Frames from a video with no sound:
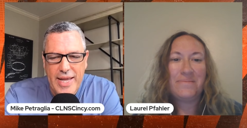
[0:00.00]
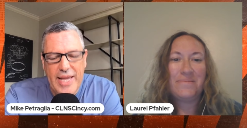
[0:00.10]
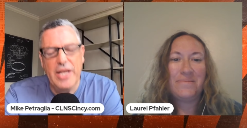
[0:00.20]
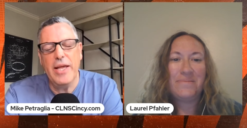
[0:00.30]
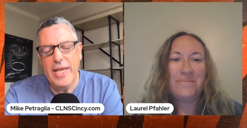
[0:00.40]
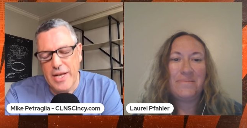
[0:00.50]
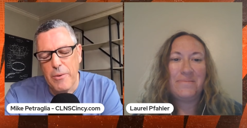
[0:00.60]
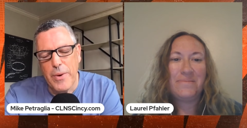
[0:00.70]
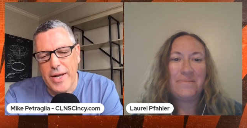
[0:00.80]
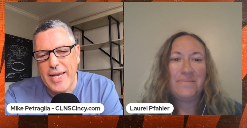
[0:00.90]
Speaker 1: he, you know
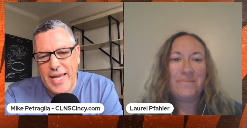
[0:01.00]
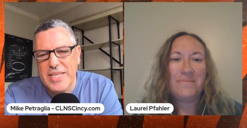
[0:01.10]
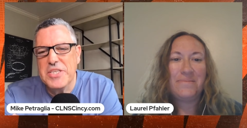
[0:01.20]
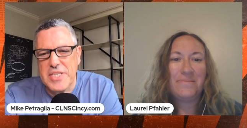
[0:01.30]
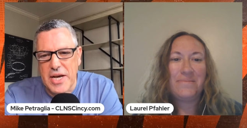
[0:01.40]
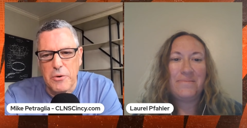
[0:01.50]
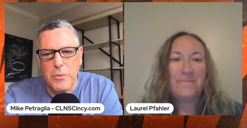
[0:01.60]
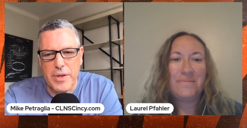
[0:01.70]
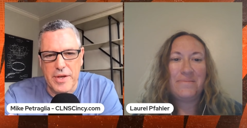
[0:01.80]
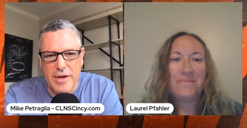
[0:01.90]
what, he's dealt
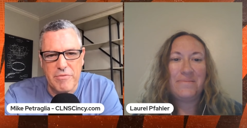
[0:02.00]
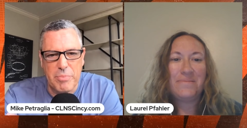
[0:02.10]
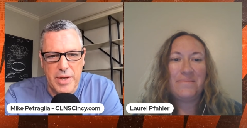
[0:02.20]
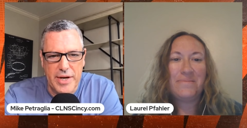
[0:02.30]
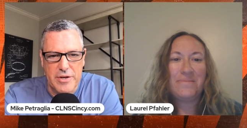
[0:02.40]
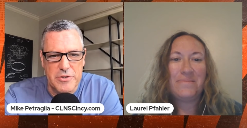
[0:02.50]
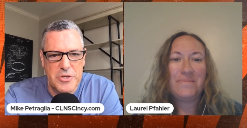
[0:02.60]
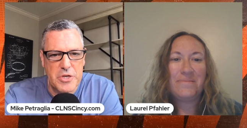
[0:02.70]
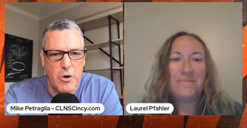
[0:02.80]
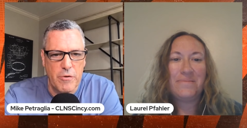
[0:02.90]
with enough
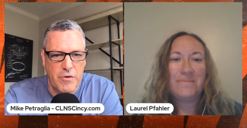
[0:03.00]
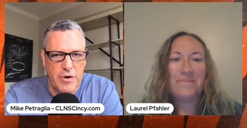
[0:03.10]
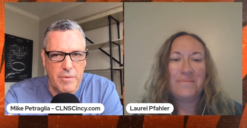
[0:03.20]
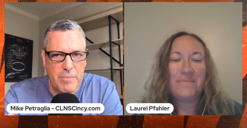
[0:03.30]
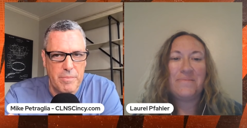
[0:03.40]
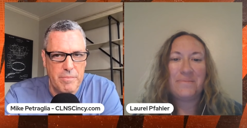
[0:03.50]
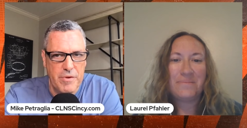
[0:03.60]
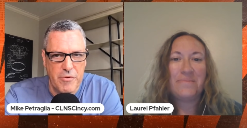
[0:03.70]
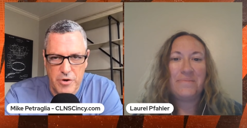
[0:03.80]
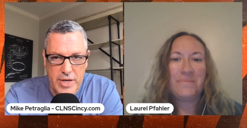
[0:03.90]
players over
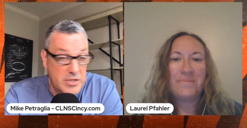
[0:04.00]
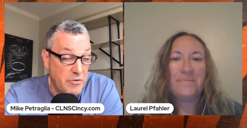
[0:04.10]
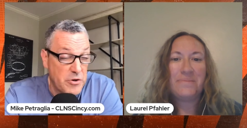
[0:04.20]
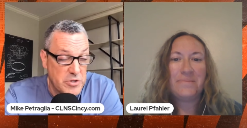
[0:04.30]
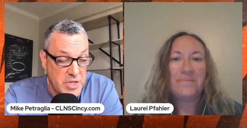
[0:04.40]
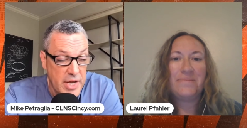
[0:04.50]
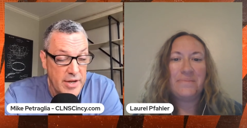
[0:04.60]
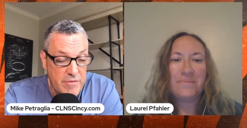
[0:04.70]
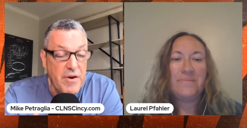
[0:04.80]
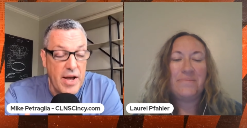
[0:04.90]
the, his first
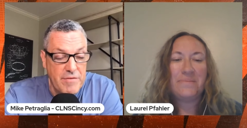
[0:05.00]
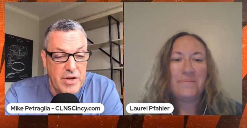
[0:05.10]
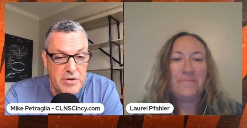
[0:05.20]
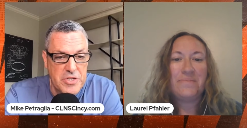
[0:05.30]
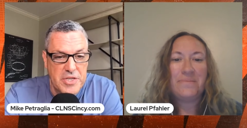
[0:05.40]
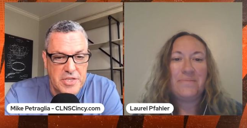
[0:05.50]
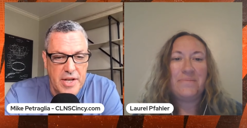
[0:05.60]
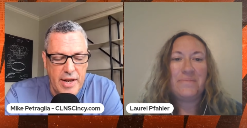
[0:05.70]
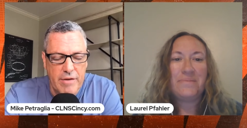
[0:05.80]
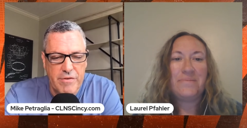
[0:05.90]
five years as an
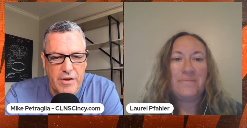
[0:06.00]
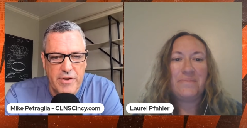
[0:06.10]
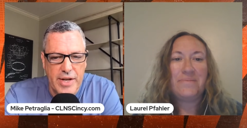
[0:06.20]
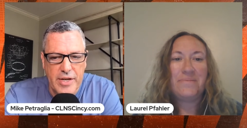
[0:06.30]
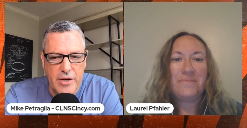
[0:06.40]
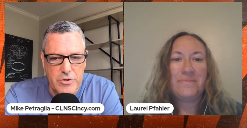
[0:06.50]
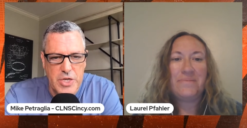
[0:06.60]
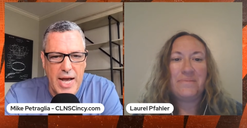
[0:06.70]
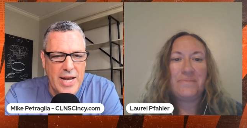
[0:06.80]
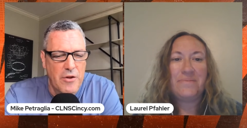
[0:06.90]
NFL head coach.
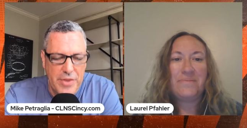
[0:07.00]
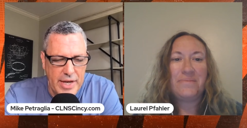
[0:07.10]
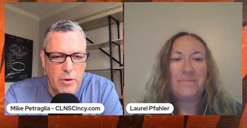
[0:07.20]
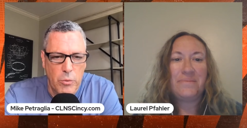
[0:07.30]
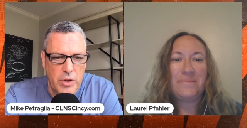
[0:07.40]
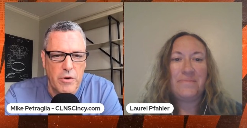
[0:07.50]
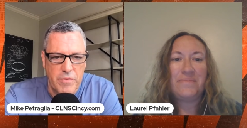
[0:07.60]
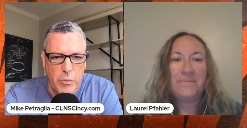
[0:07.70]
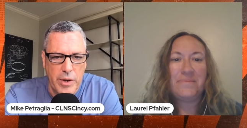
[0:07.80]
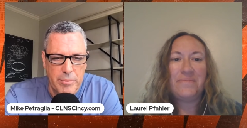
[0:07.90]
I don't think it will
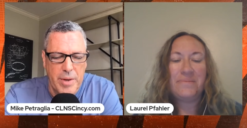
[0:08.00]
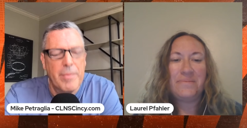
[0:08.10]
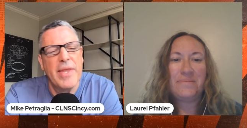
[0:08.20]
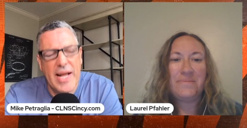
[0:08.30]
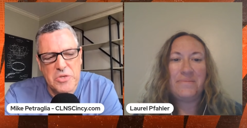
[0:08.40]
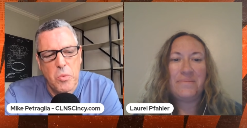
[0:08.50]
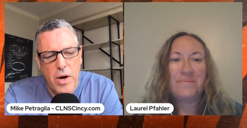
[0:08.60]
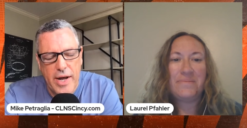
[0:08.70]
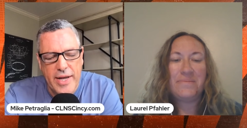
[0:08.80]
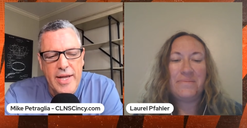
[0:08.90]
overwhelm him, and that's
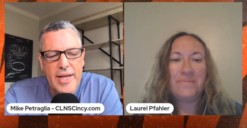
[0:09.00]
why